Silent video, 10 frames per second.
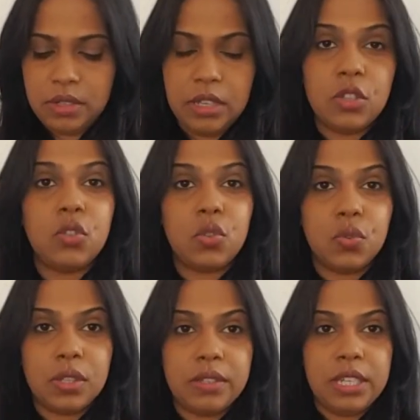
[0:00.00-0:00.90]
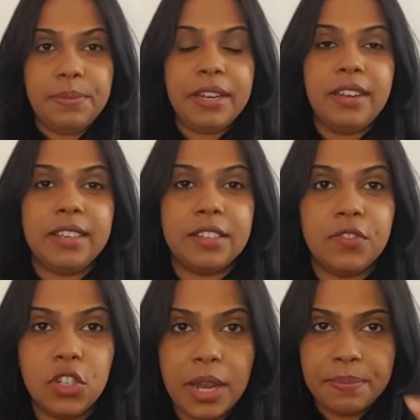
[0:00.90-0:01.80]
let's do this 3-period lesson
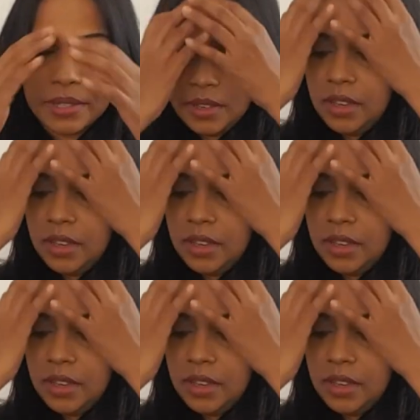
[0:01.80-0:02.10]
for shapes.